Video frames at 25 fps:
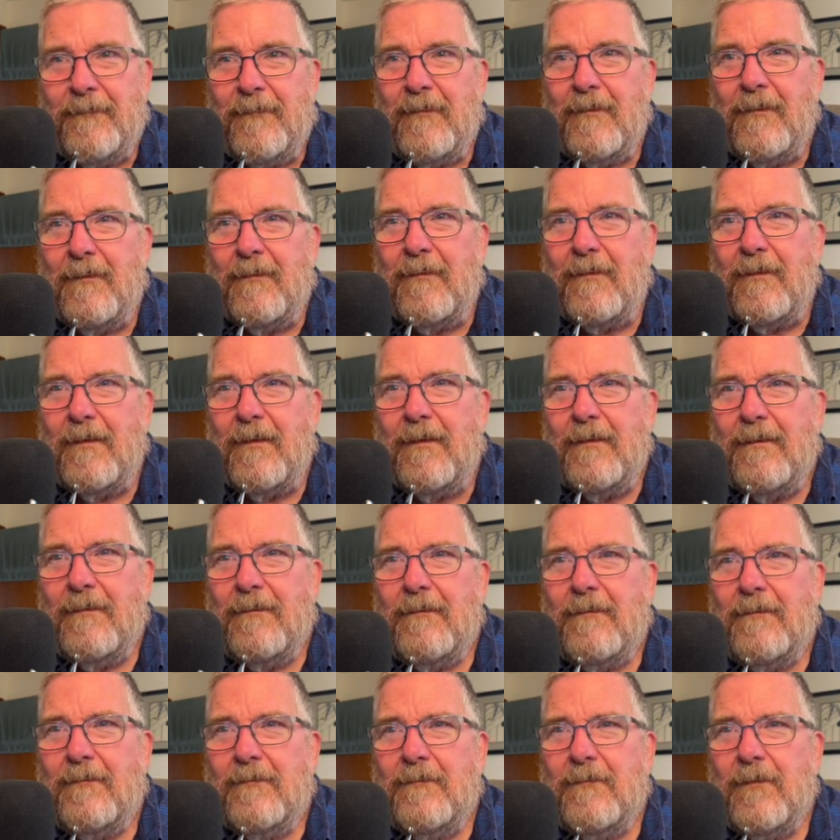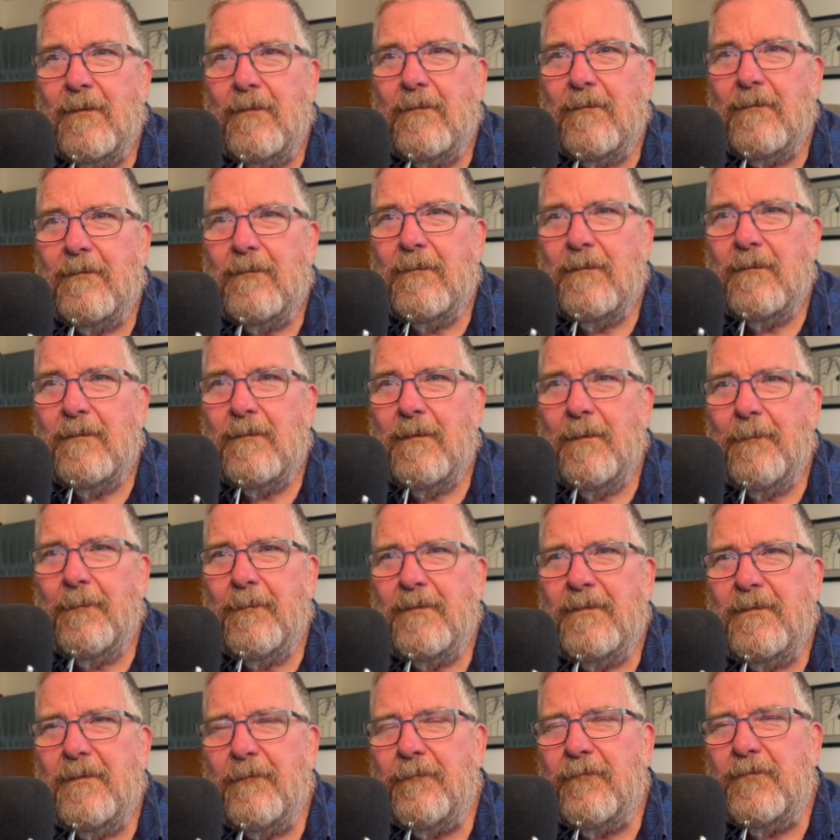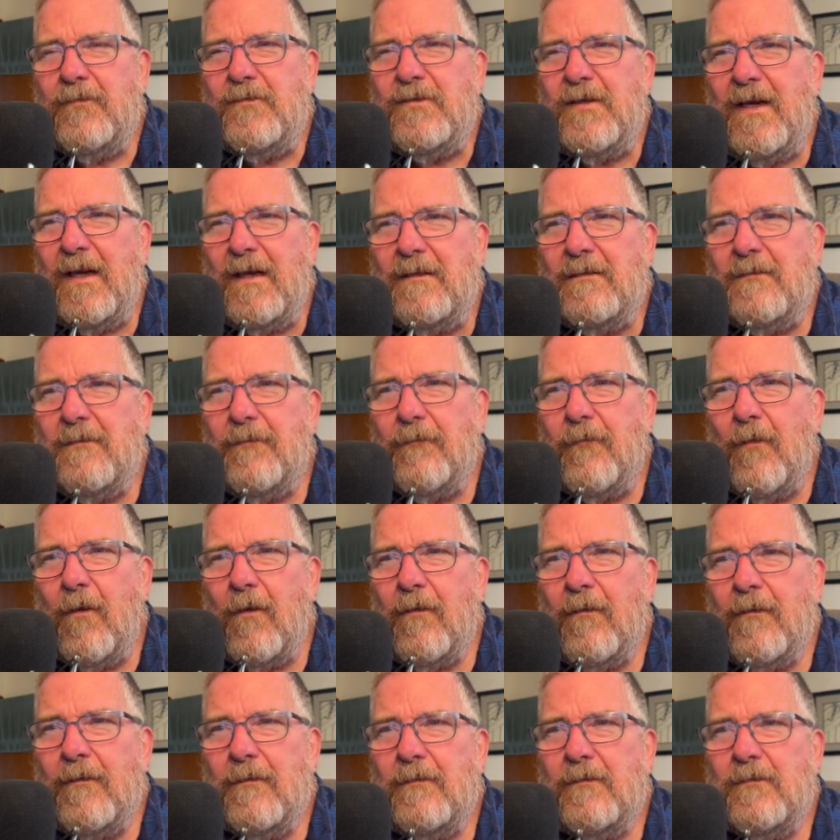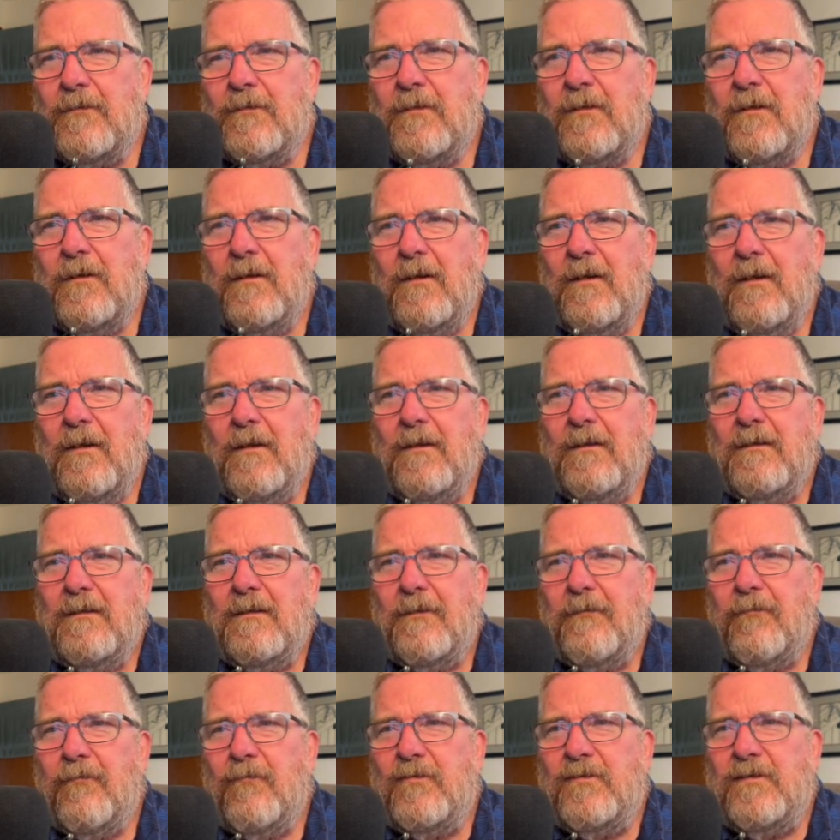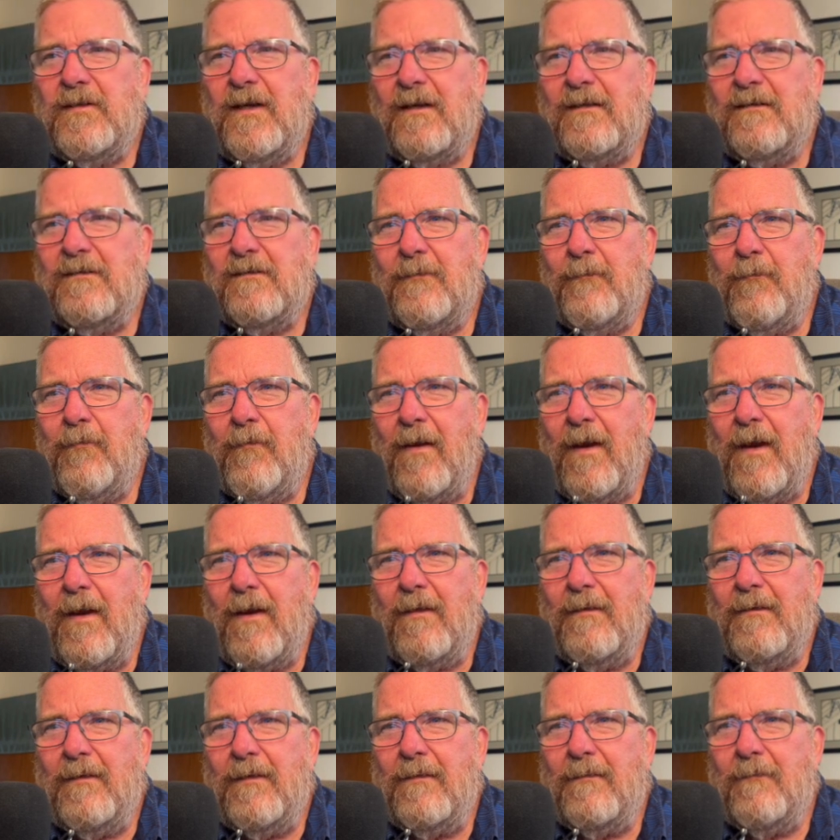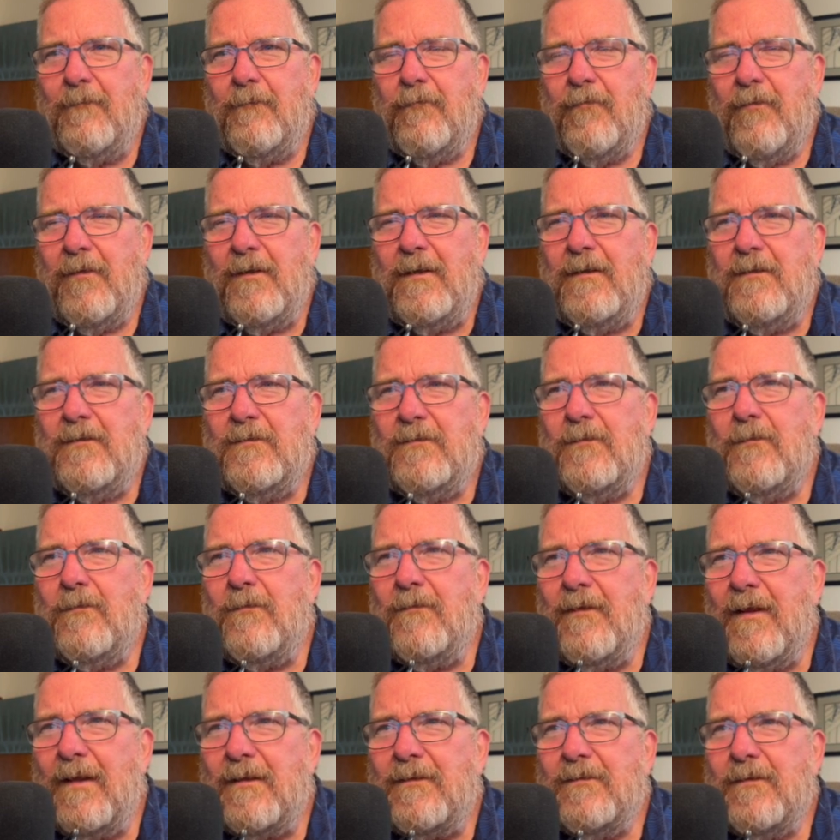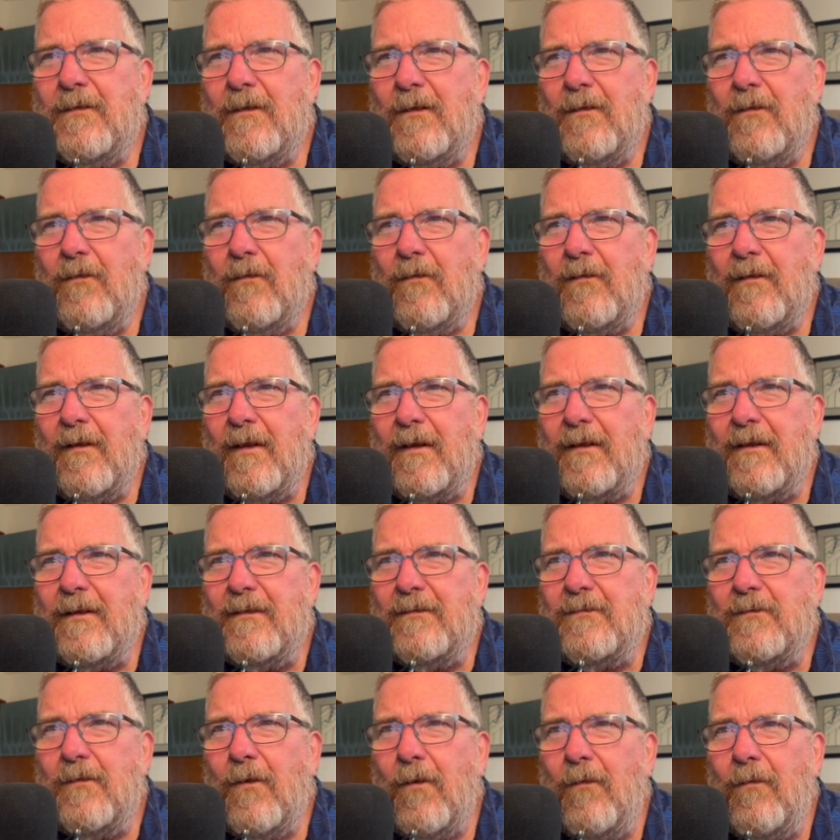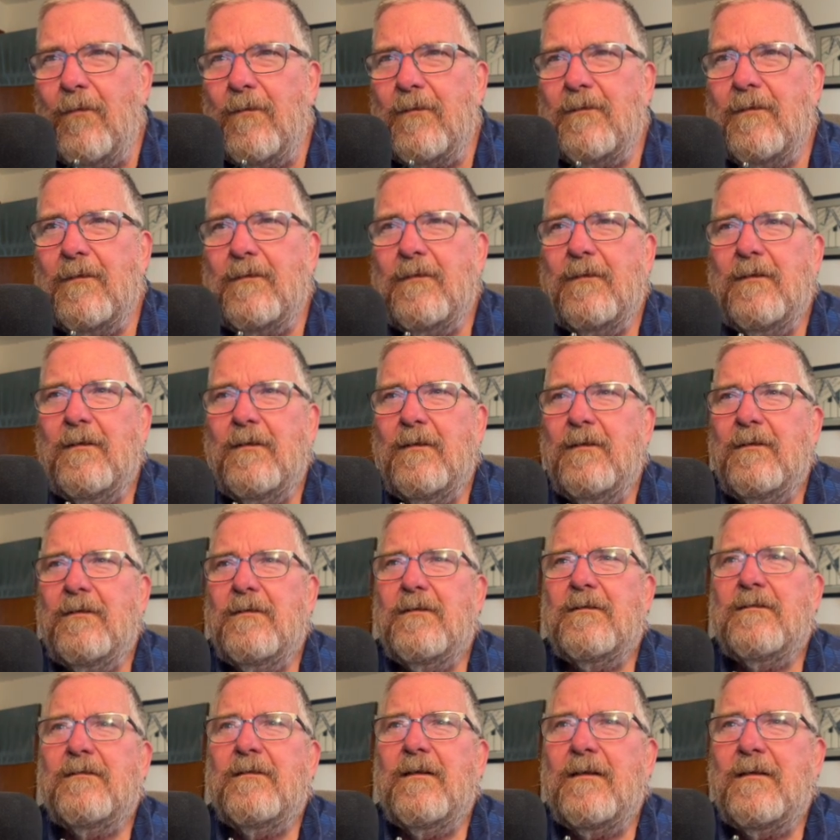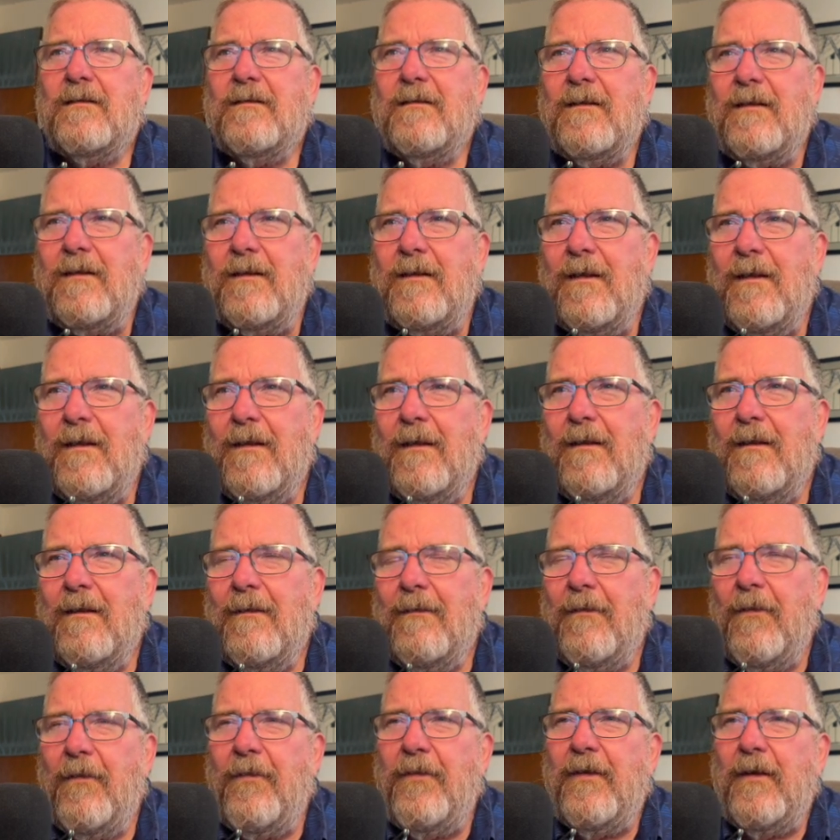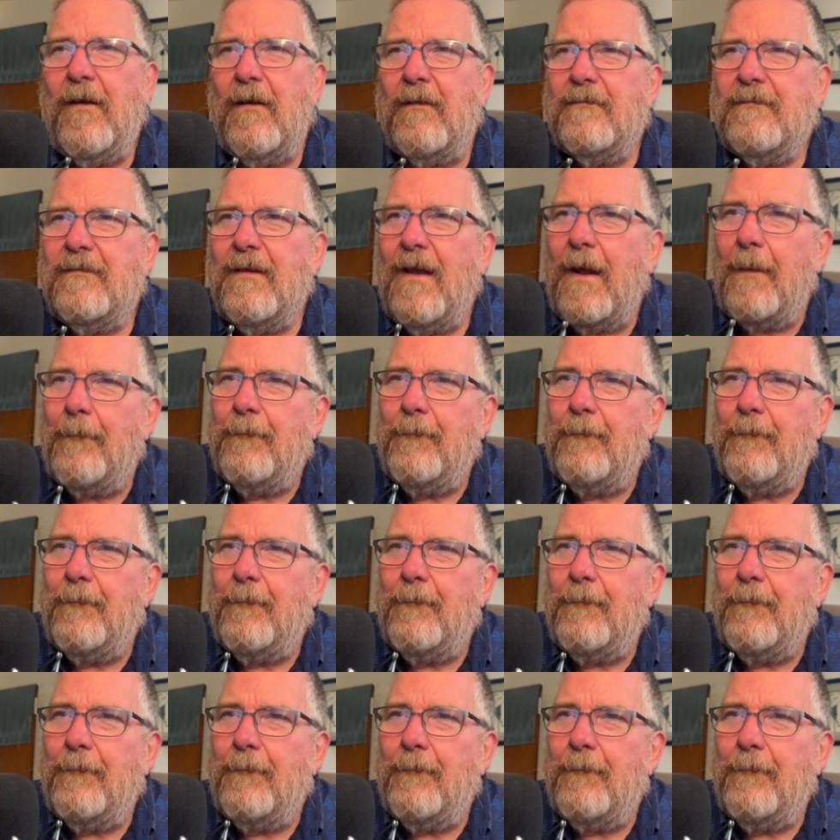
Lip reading: Okay, so a couple different shades of orange, different shades of brown, and pretty soon that's going to look like it's gold. Just like the thing on top